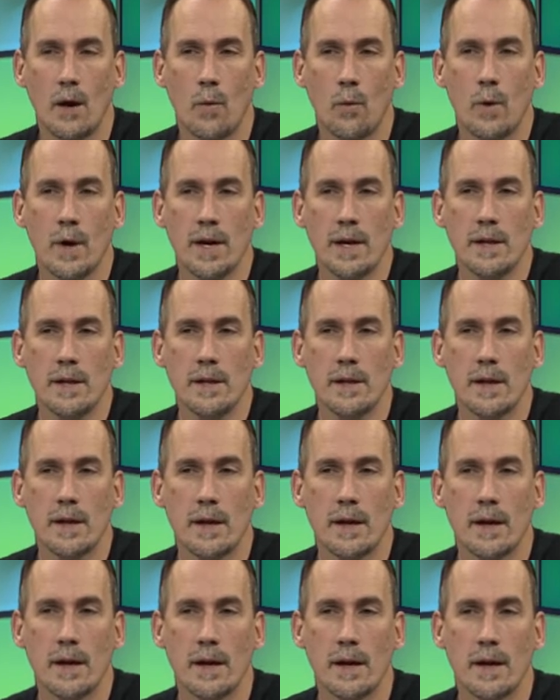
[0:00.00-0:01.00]
Well,
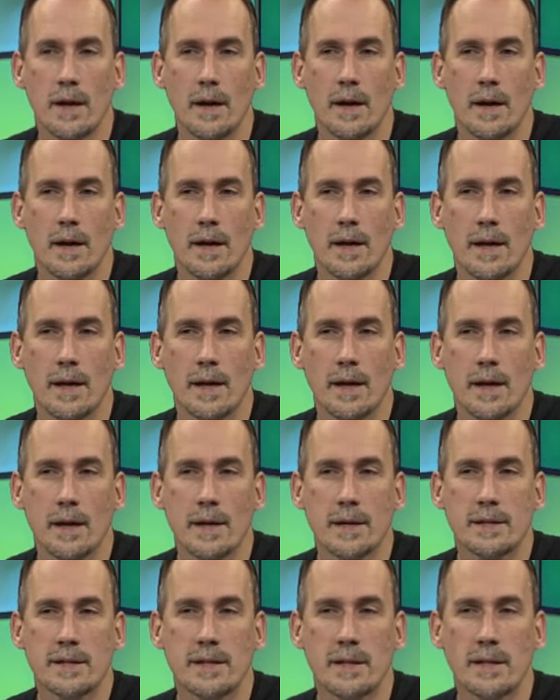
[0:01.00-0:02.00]

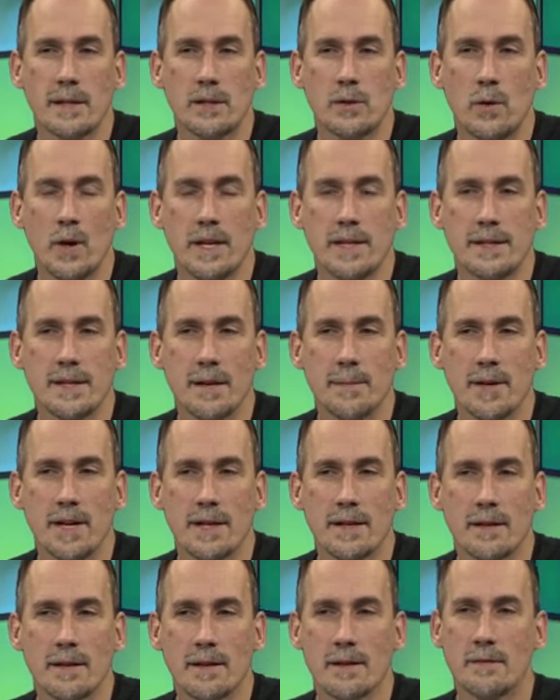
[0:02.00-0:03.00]
it's a good question. I
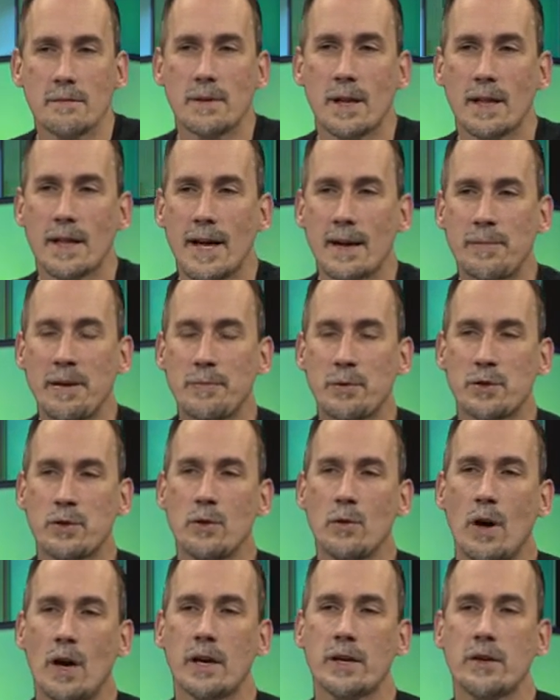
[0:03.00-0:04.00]
mean, a lot of people
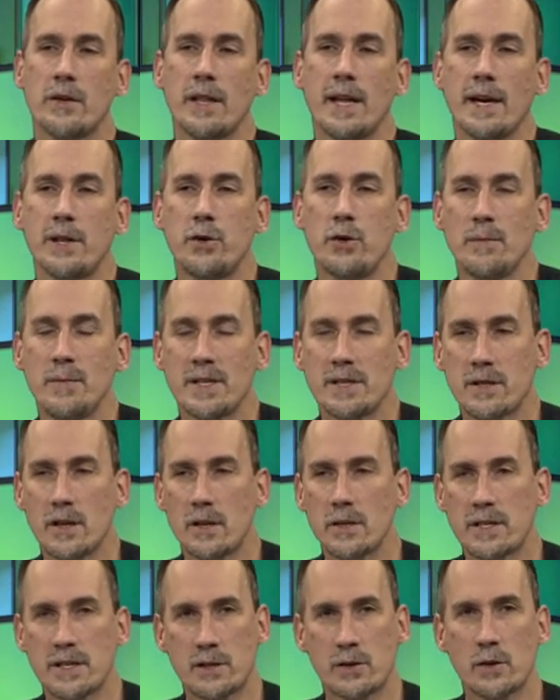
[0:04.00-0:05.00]
do argue that humans
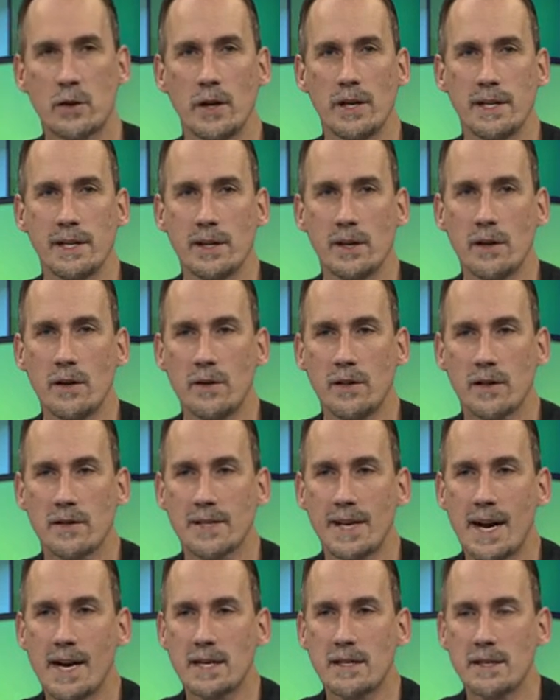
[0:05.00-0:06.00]
are destroying the earth.
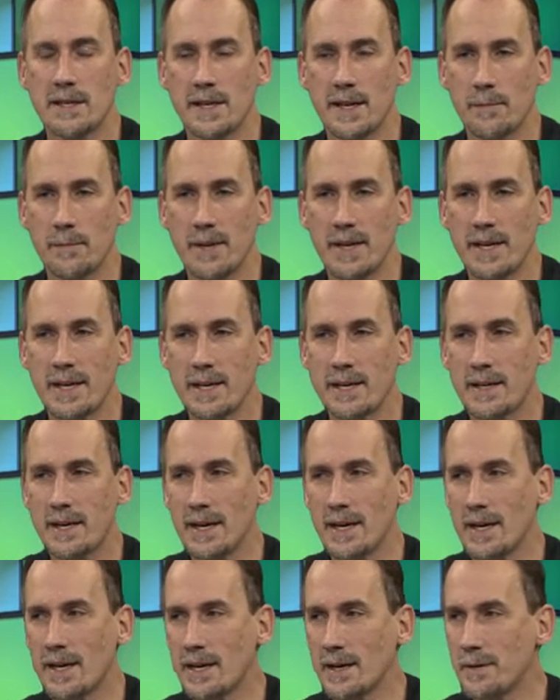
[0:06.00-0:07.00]
There's actually a big
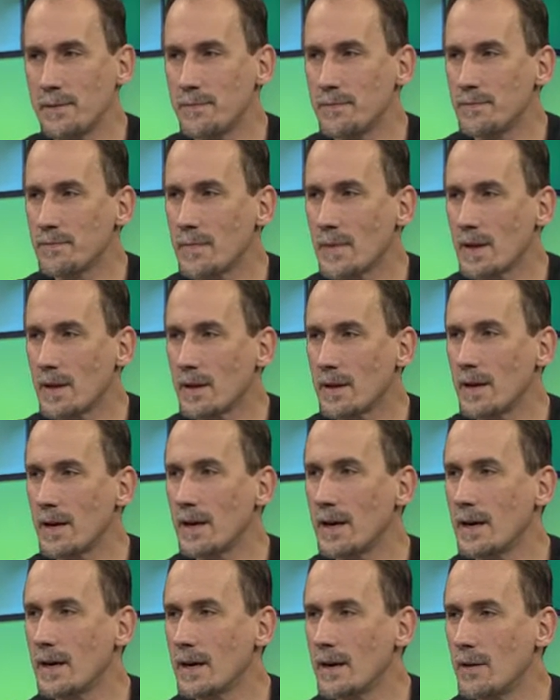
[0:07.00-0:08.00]
um,
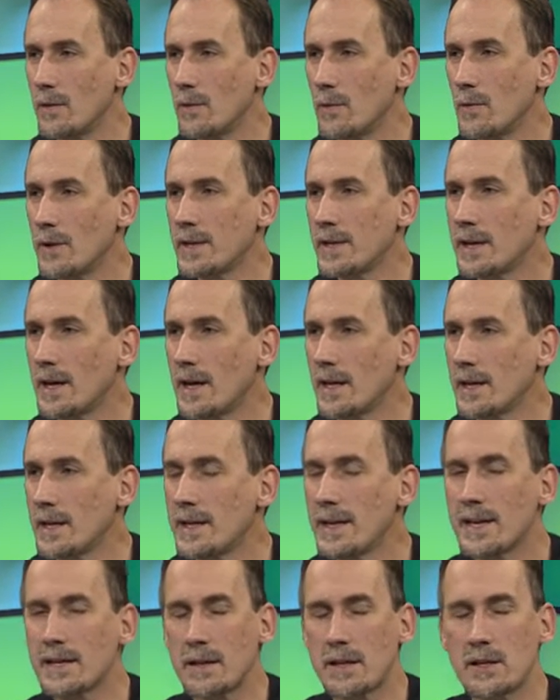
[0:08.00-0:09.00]
yeah, the, uh, what do you call it?
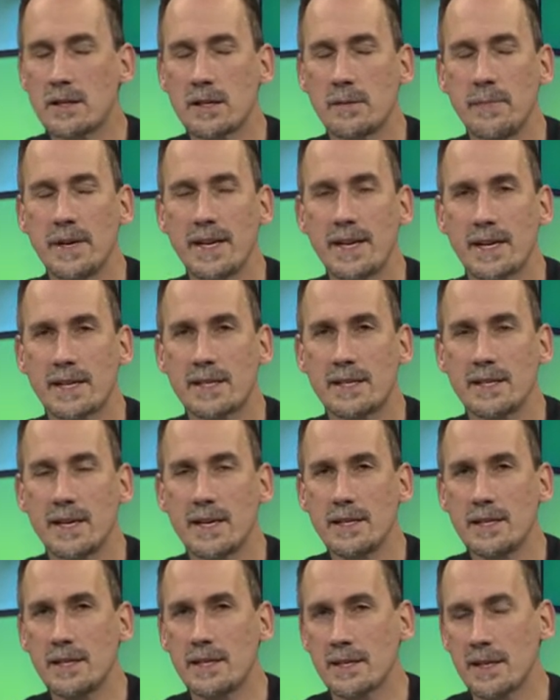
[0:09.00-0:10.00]
People. There's a big
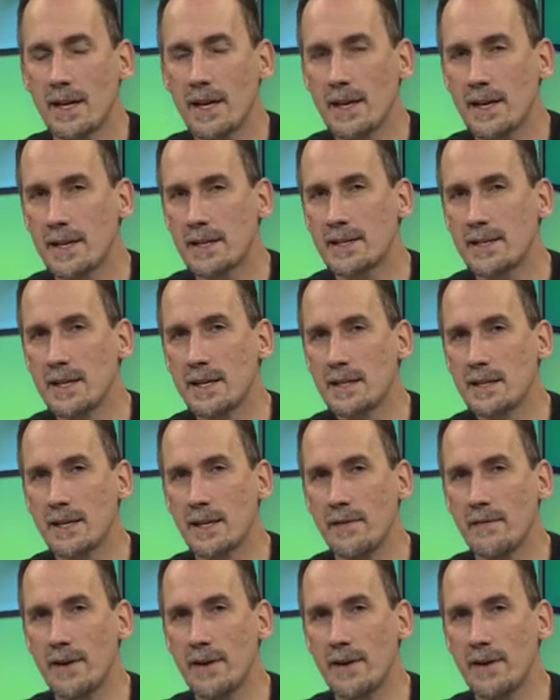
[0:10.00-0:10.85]
extinction extinction yeah.